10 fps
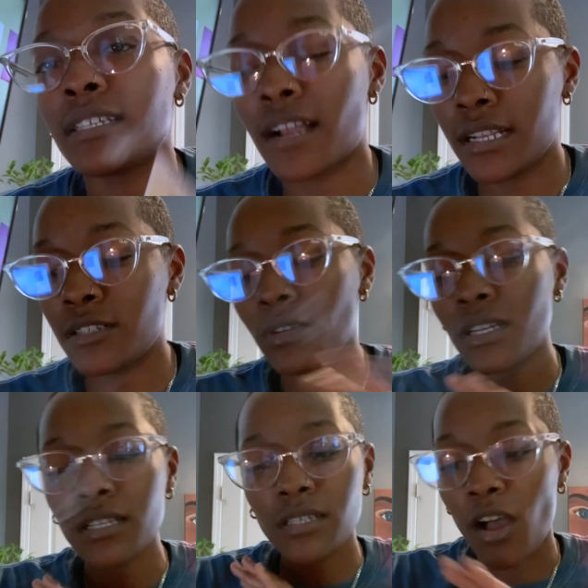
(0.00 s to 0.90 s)
All right, so we're
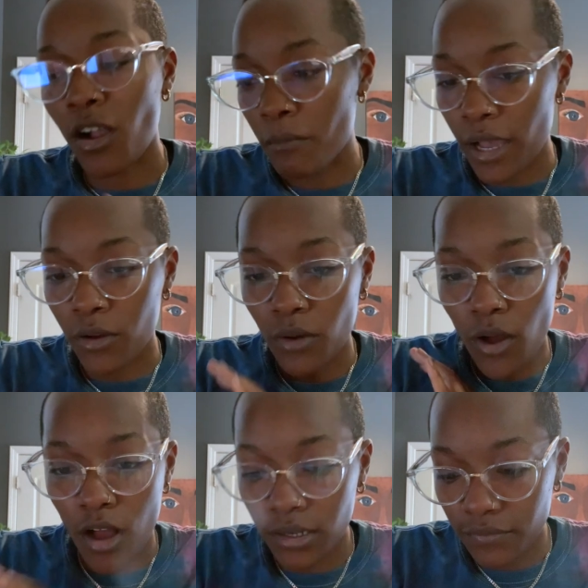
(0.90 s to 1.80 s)
gonna talk about
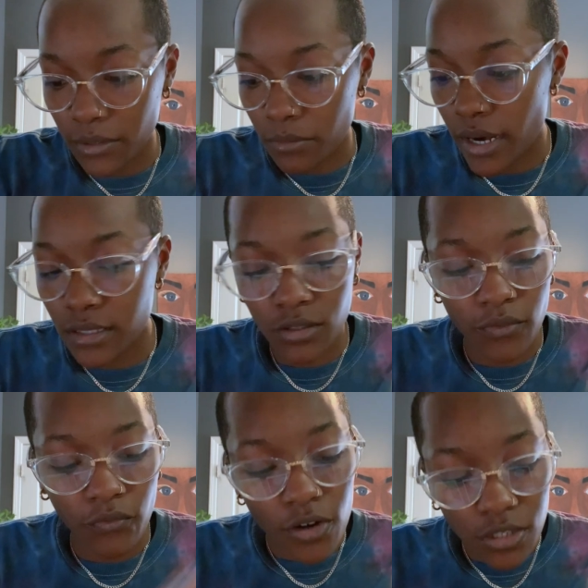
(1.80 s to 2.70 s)
all of them, right? So the
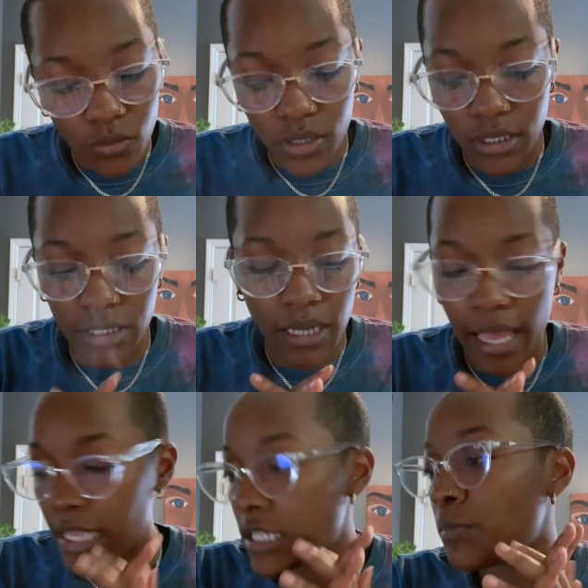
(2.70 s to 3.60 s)
first question I
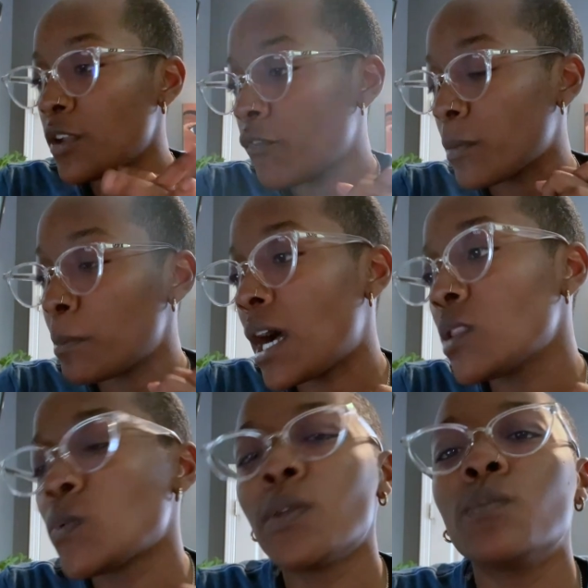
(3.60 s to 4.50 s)
asked Spirit for pile
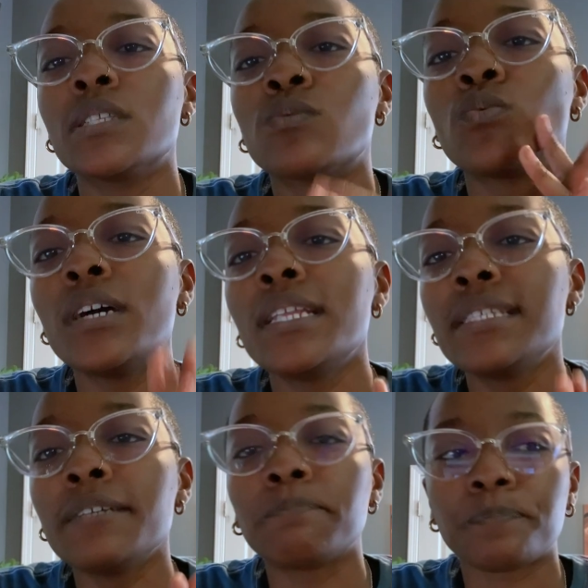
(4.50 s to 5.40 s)
3 was, what is
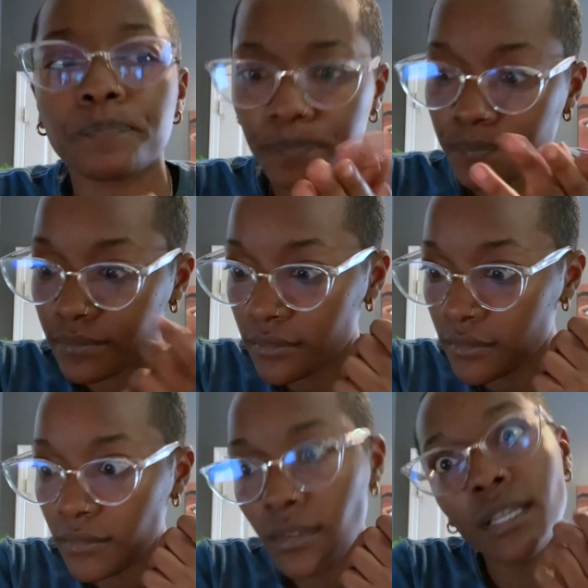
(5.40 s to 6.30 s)
it
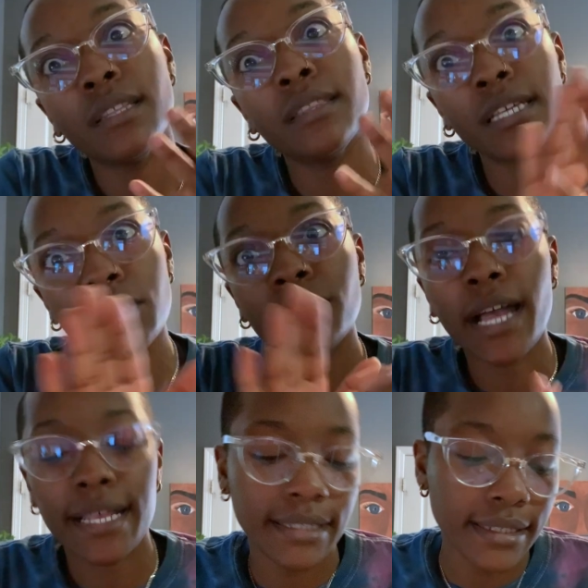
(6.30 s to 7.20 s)
that you
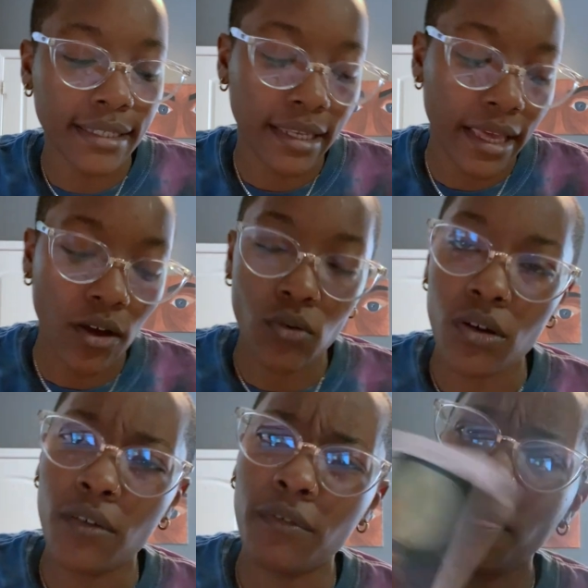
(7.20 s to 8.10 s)
guys need to let go
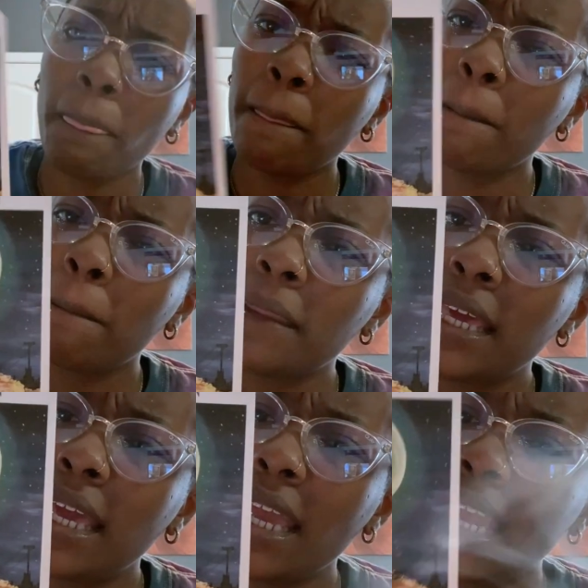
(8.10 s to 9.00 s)
of?
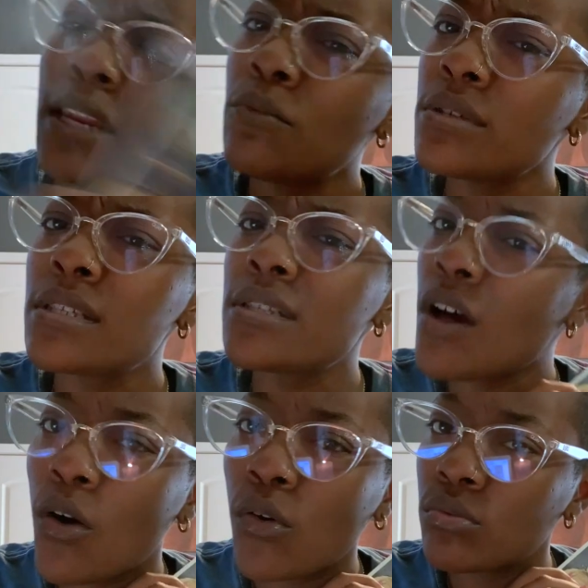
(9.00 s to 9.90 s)
And it was
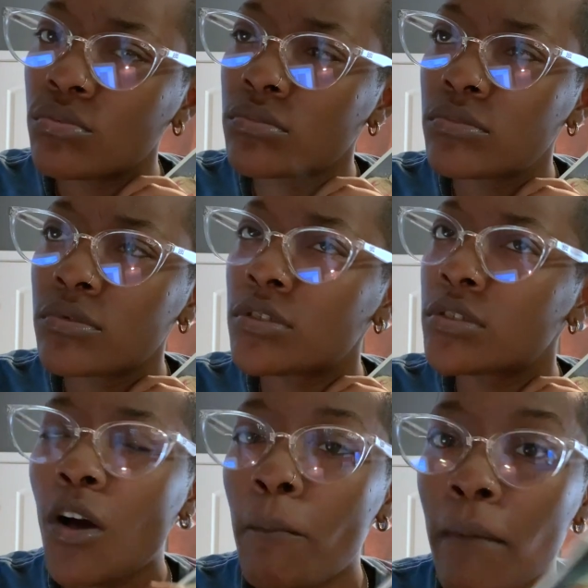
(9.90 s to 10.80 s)
so
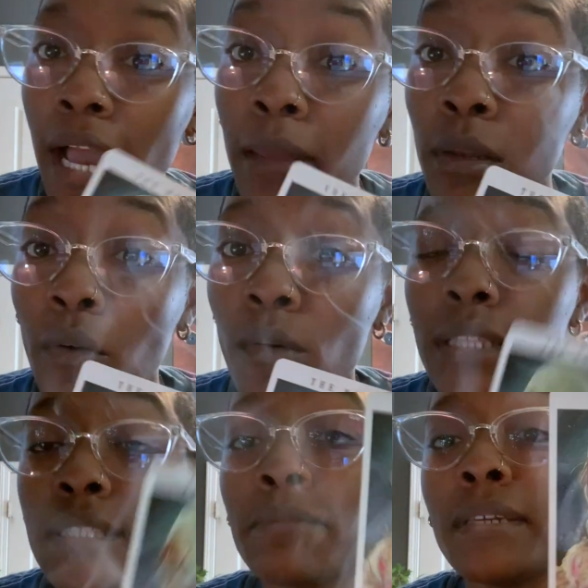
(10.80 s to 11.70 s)

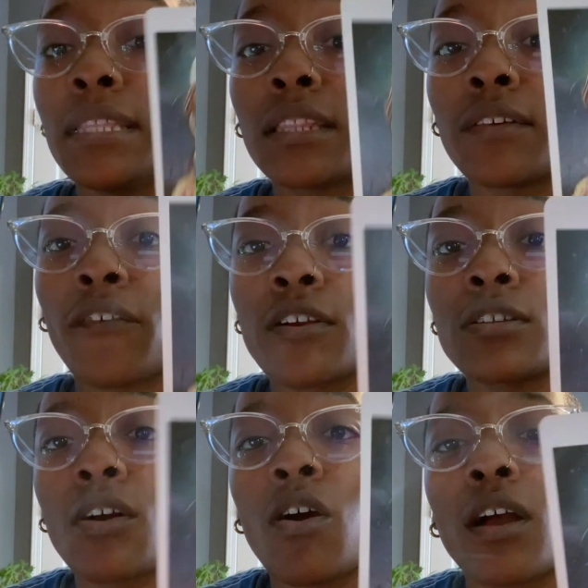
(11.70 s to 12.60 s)
mind-blowing to me that the
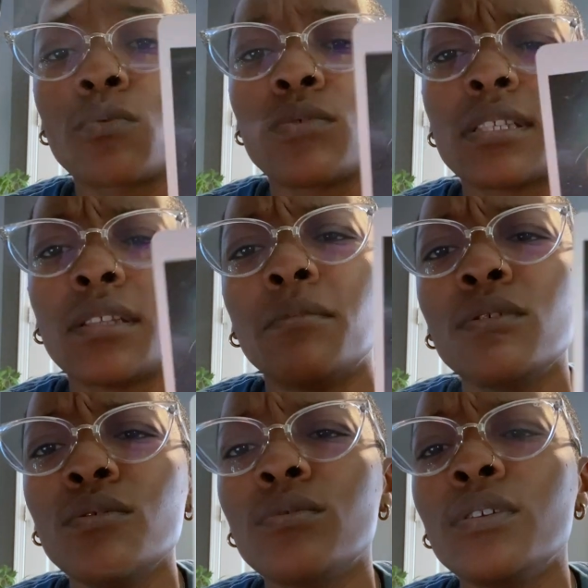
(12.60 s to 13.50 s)
first card was the moon.